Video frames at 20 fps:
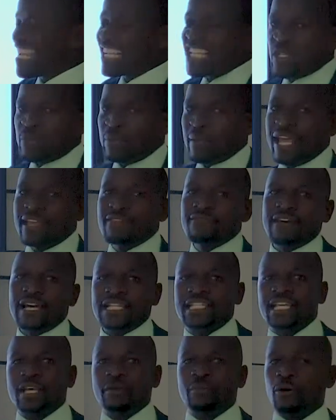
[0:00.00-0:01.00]
explain
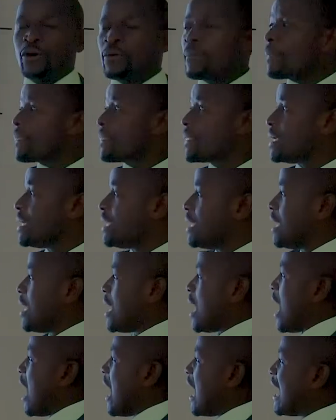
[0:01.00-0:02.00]
that table.
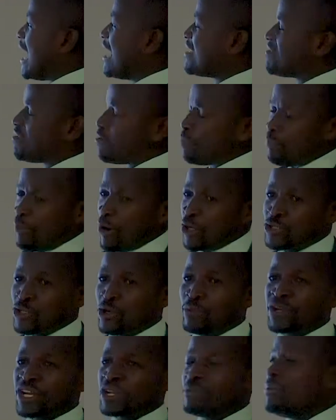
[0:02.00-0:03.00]
At the
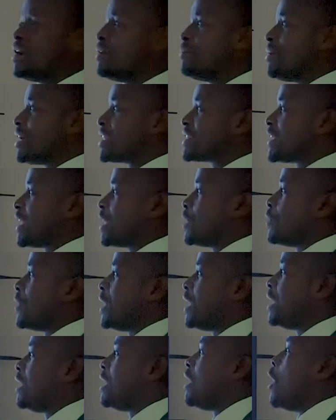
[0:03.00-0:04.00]
bottom, remember, there
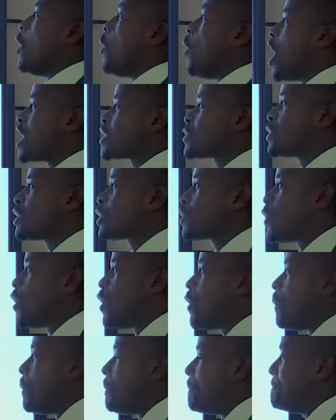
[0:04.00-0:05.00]
were what we
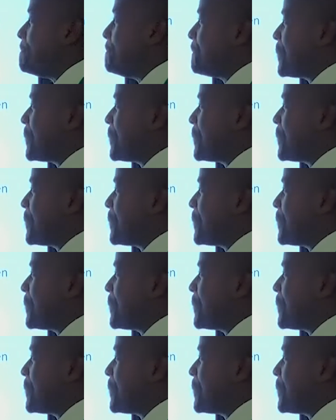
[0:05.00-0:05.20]
call